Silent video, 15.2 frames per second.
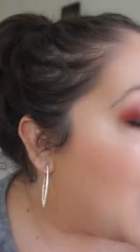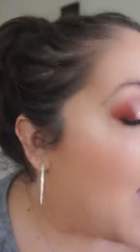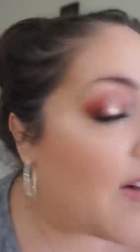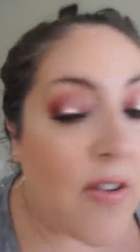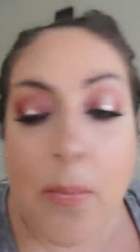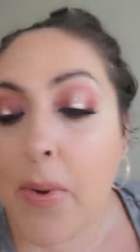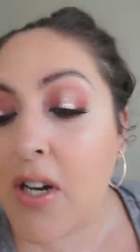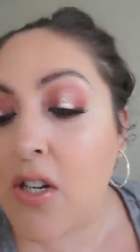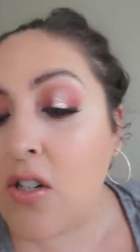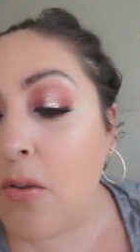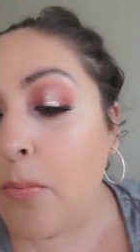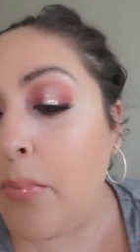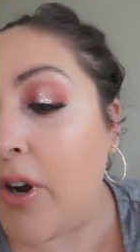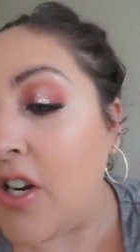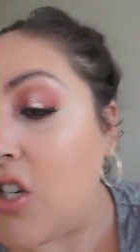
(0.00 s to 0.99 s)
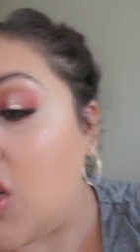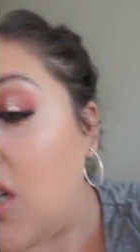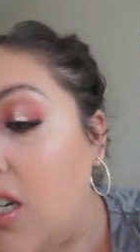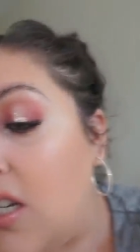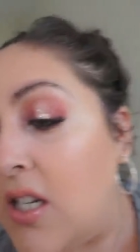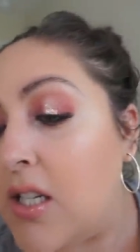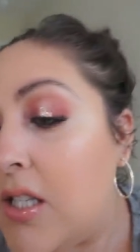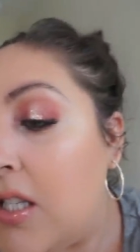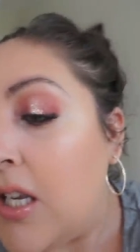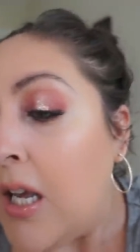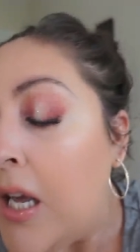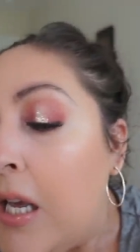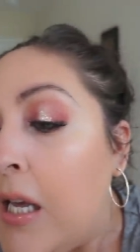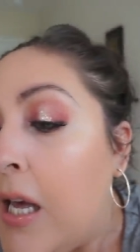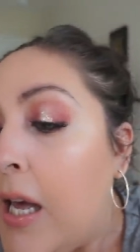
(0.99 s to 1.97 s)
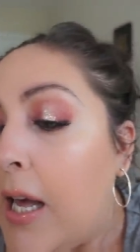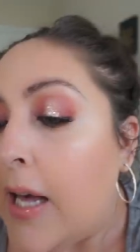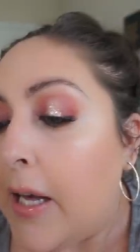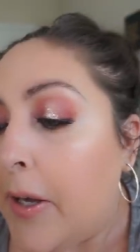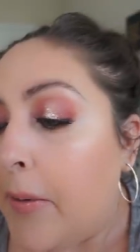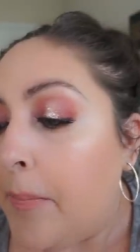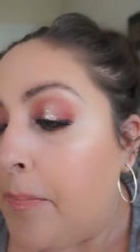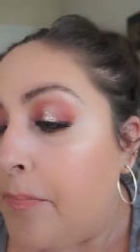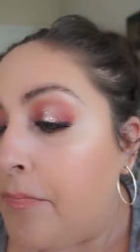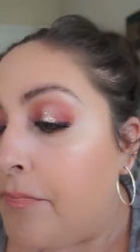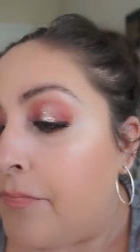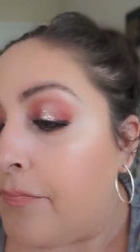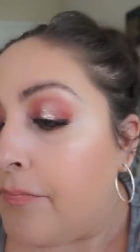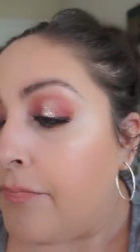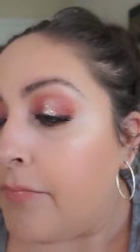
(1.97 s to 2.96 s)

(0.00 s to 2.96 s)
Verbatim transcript: I have a bunch of brushes um,